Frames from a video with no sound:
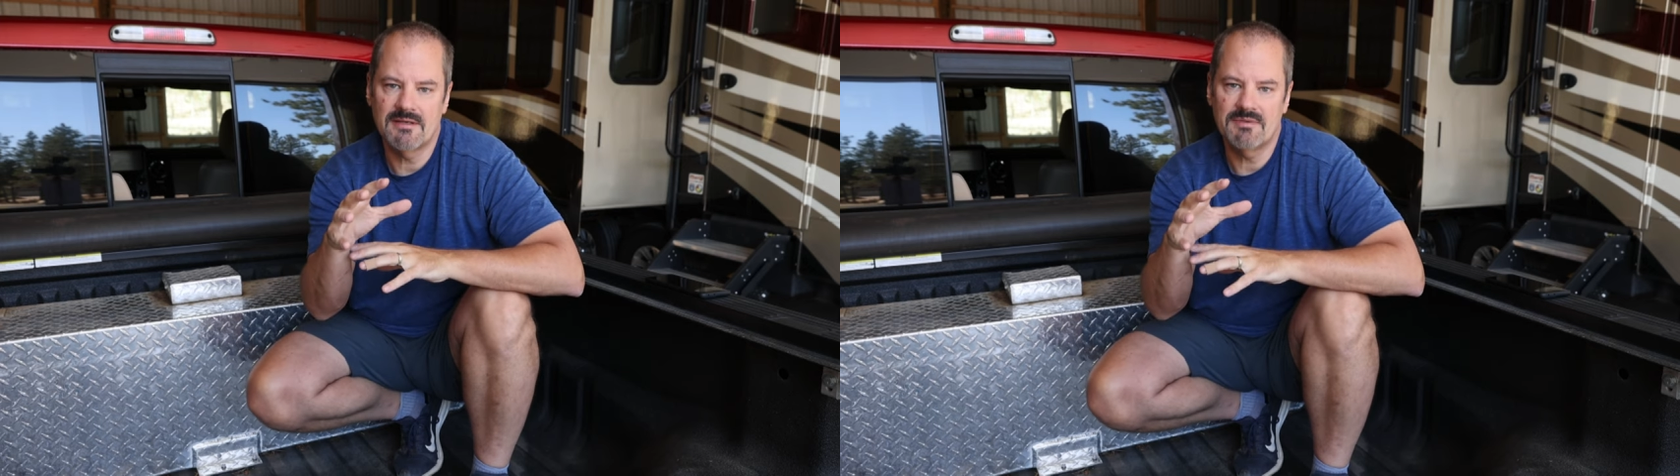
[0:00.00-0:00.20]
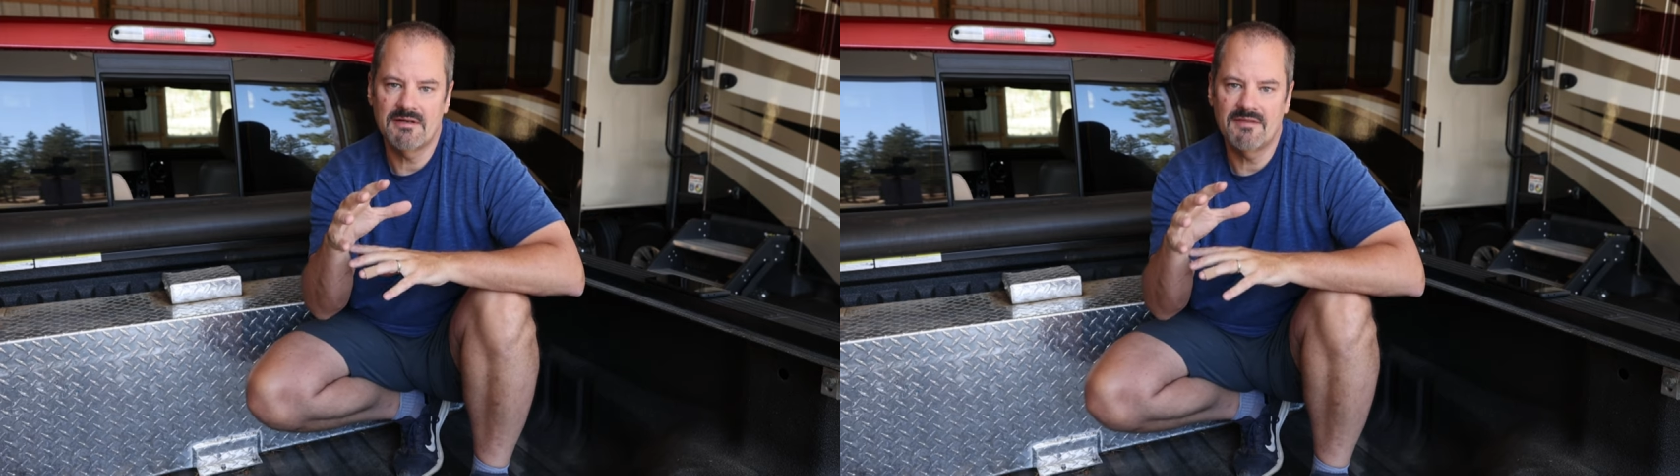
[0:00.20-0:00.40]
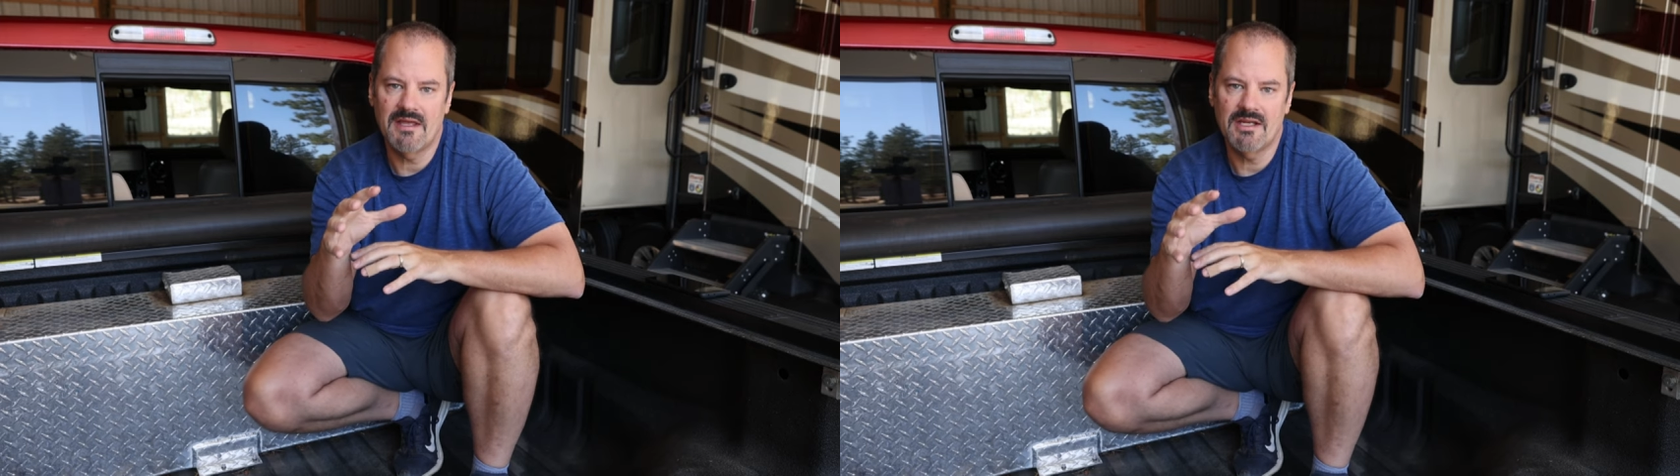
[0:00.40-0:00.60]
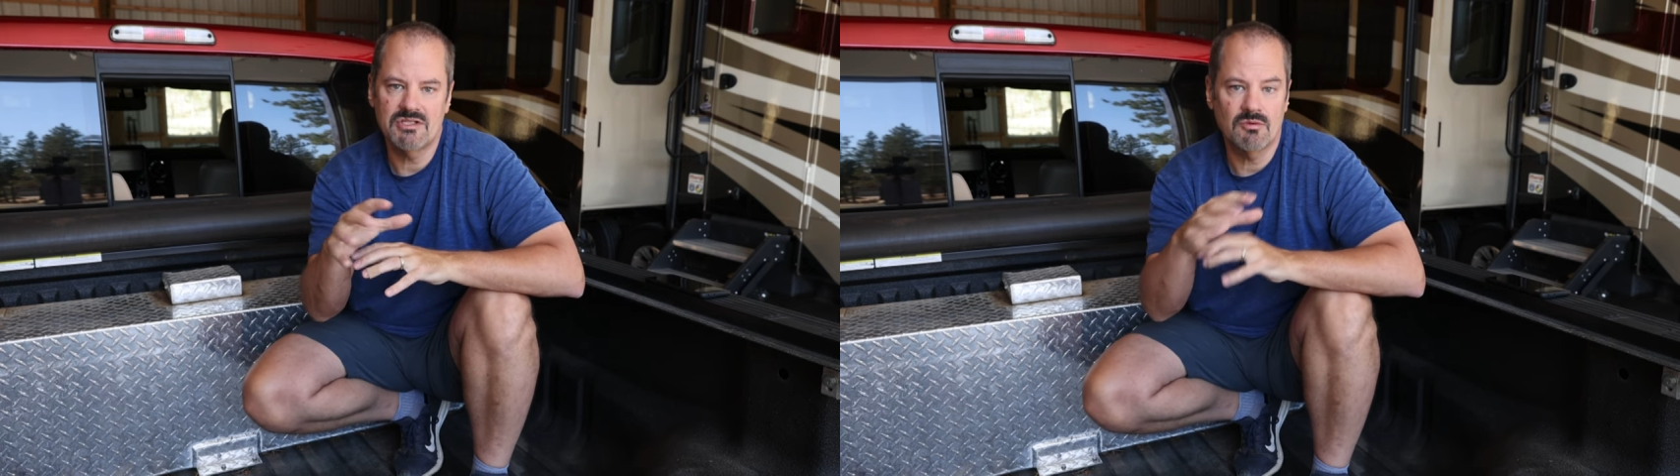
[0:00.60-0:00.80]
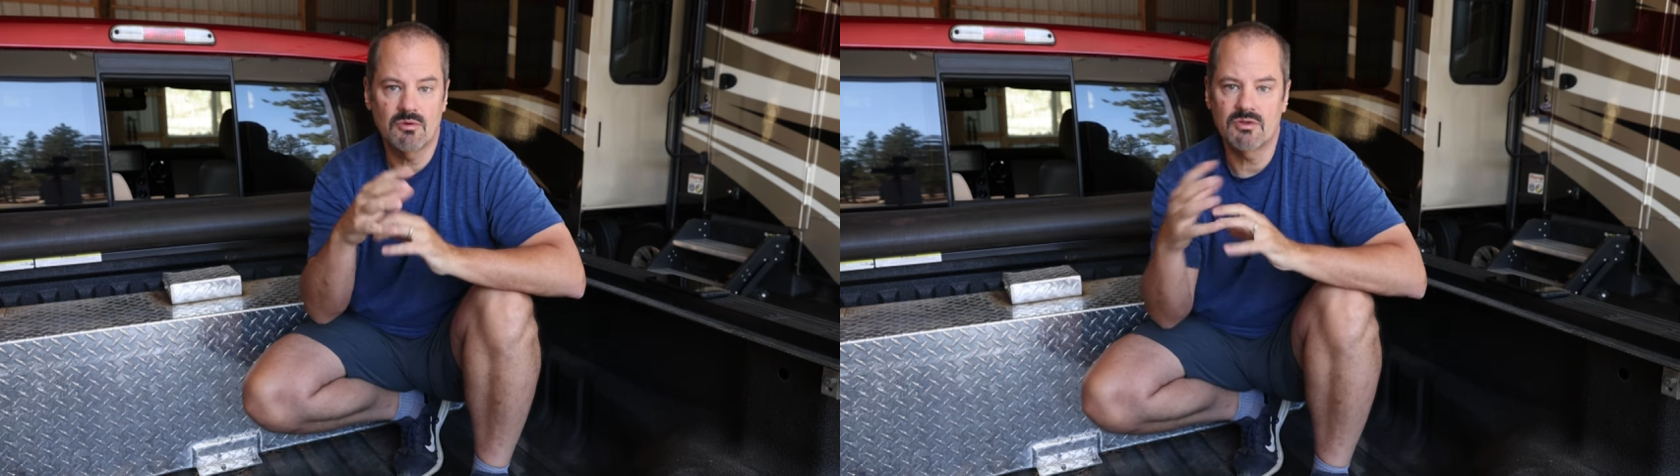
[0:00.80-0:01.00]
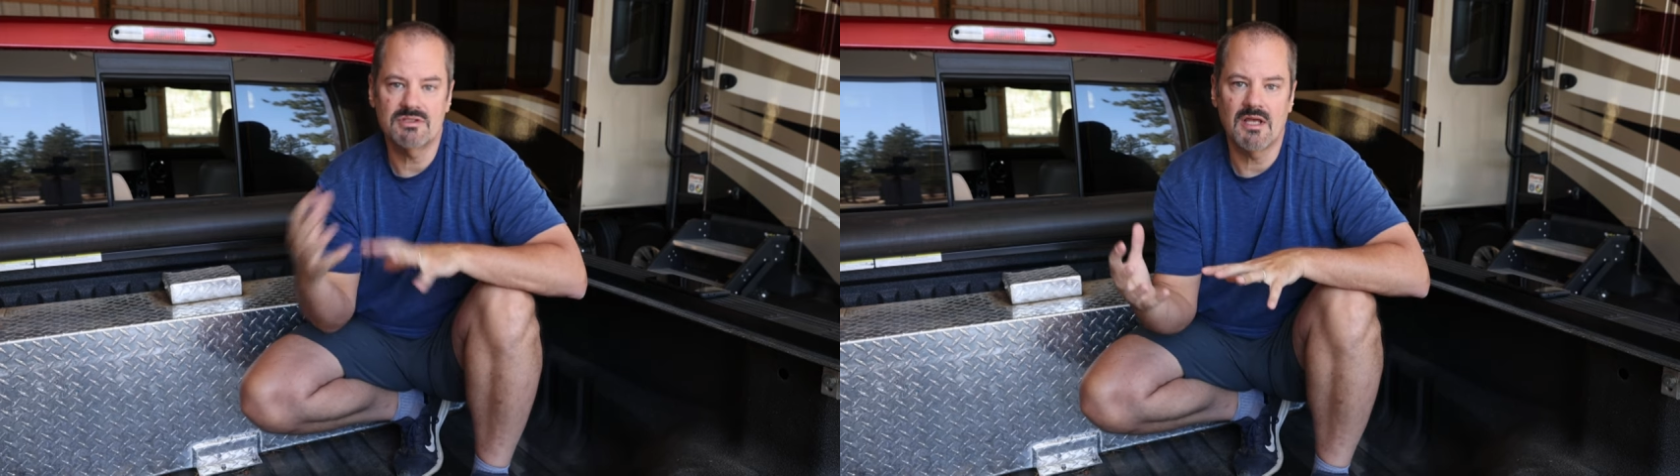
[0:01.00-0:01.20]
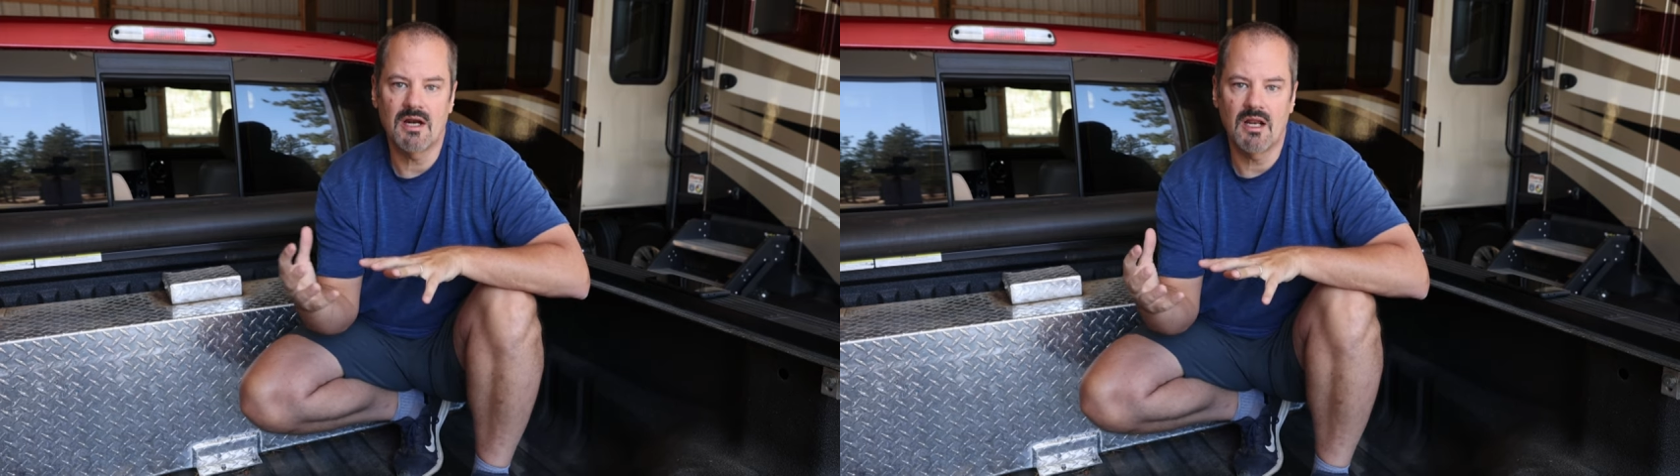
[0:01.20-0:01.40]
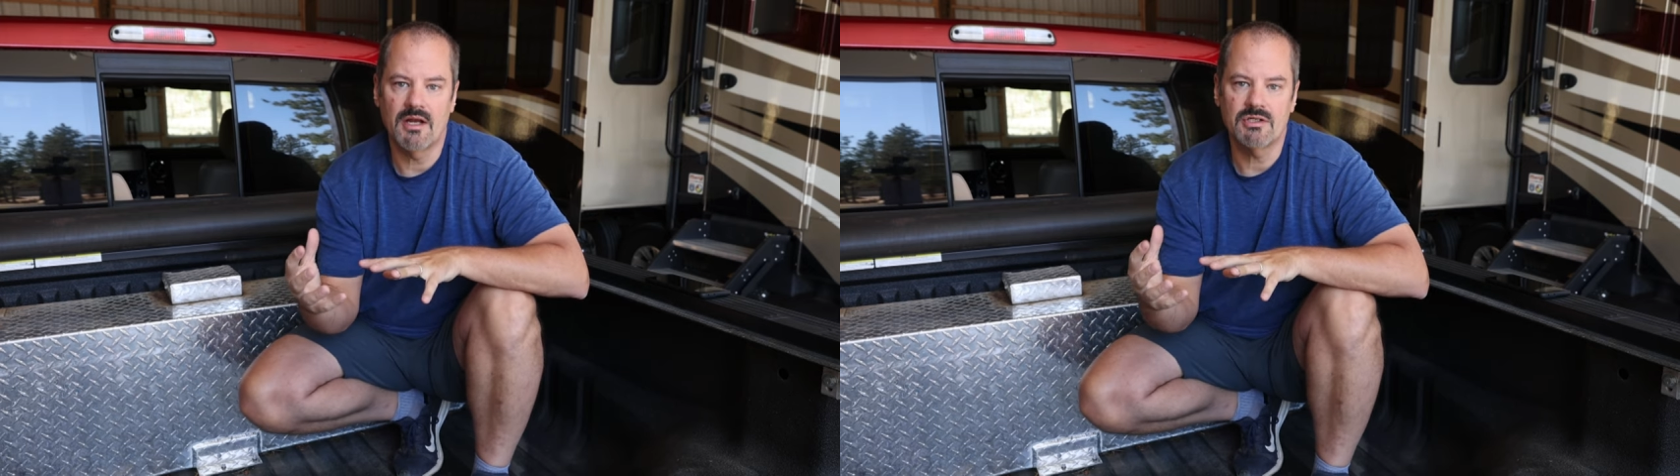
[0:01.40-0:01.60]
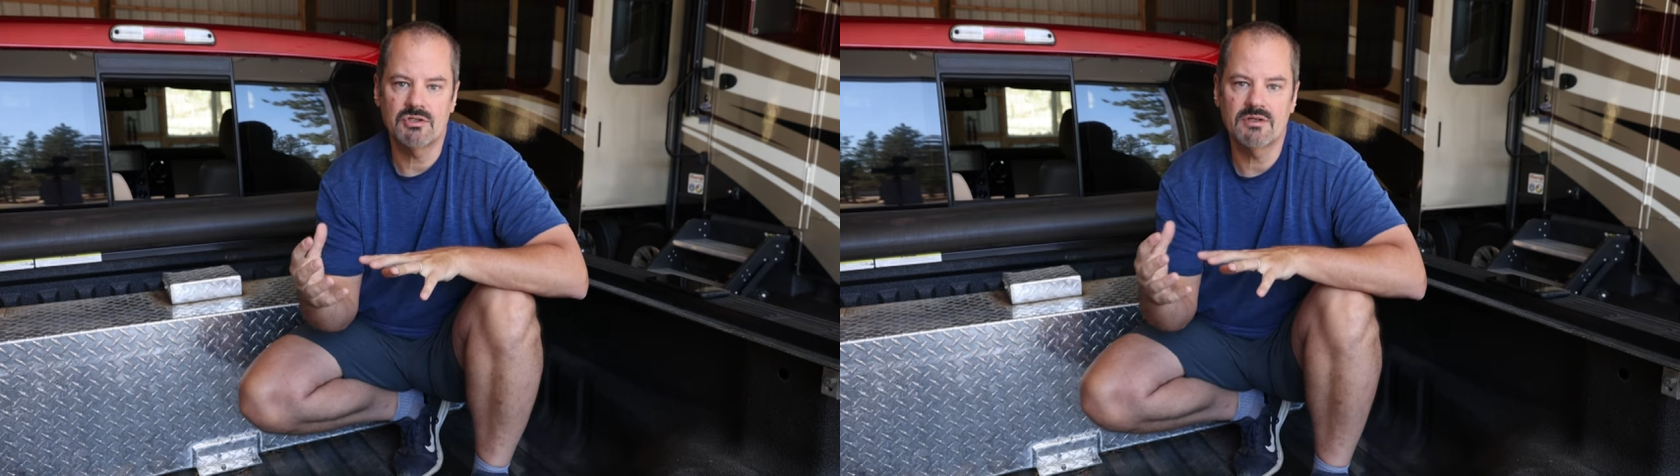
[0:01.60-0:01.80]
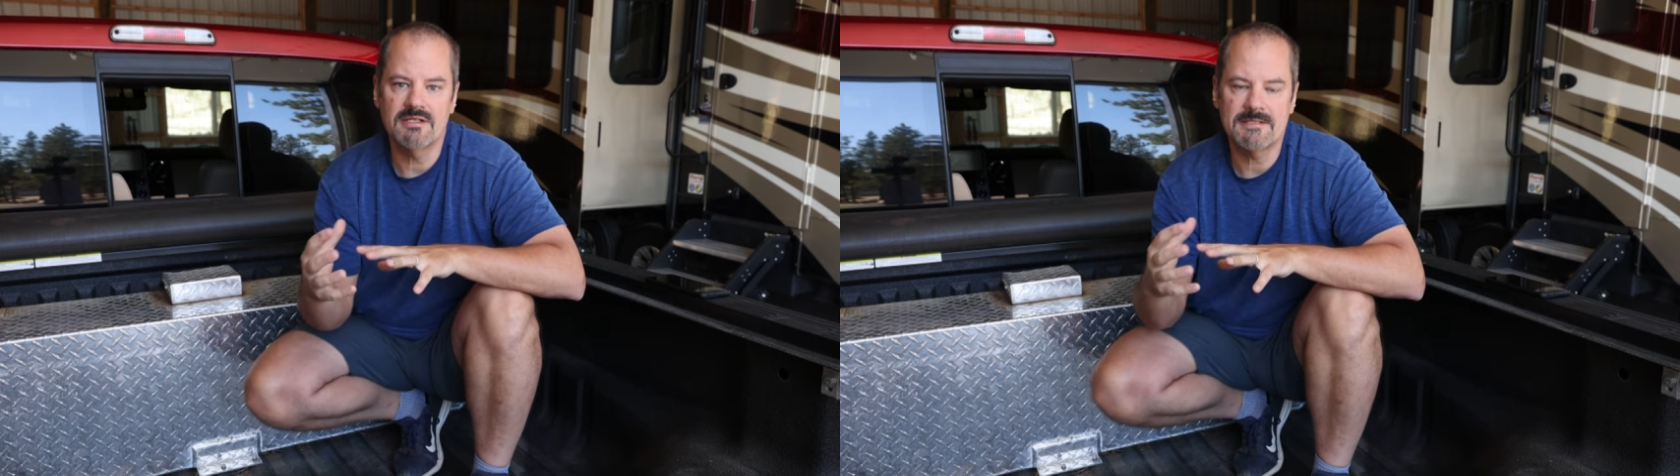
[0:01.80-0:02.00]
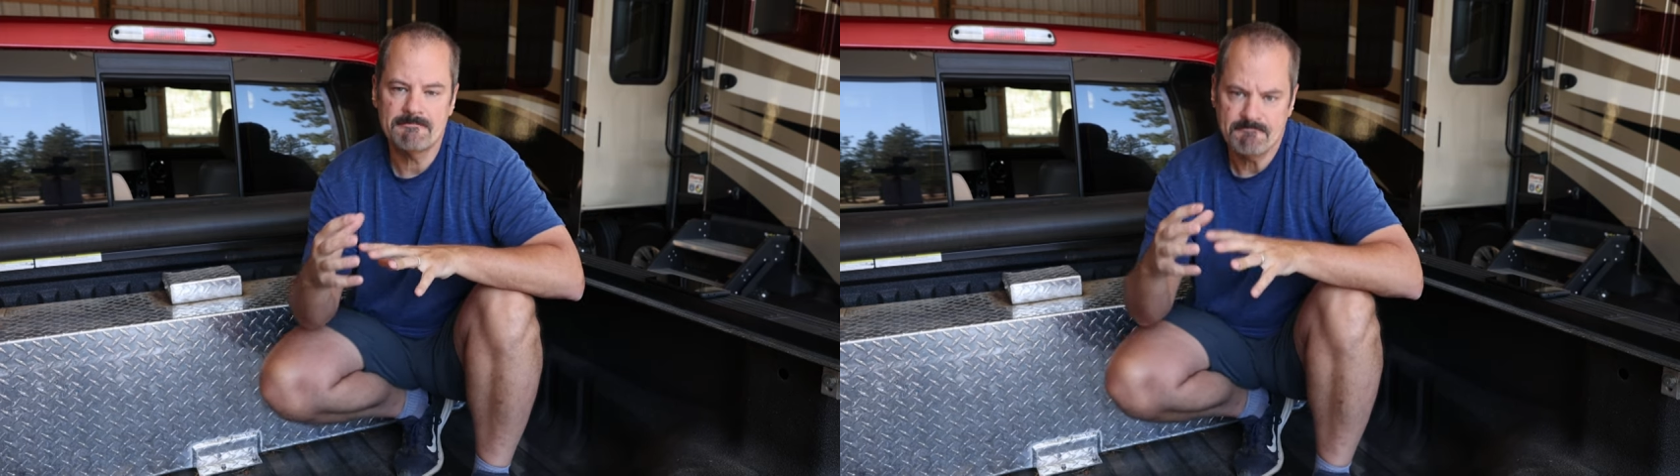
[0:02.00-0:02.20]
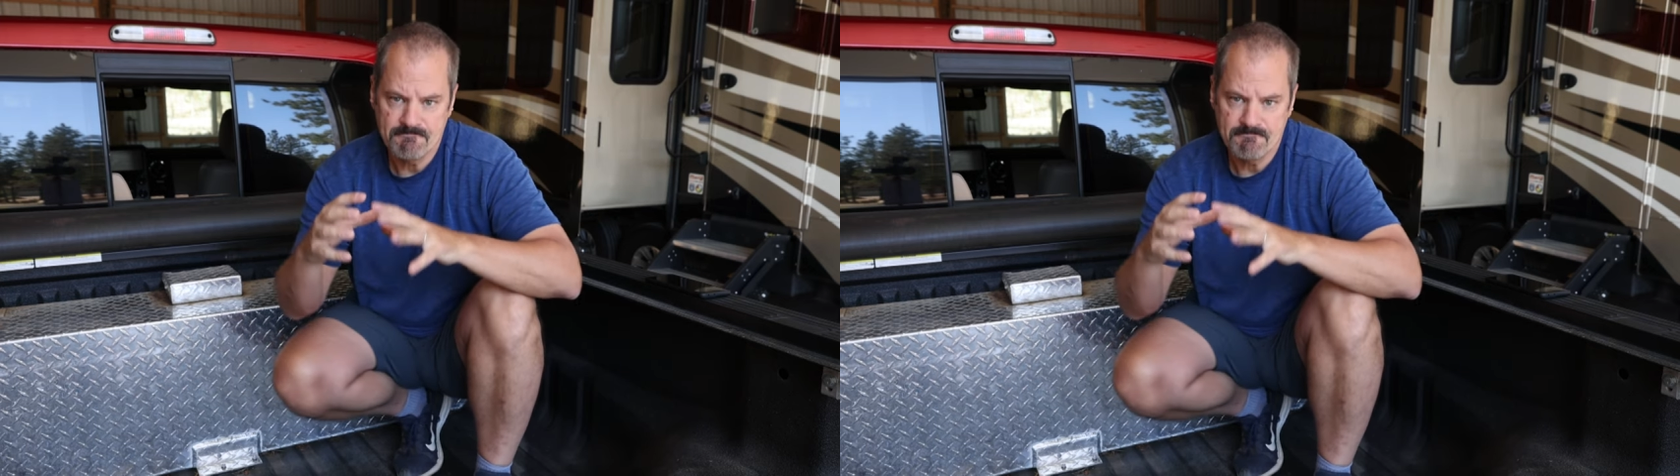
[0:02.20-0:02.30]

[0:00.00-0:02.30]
something of that nature where there's not a lot of trees,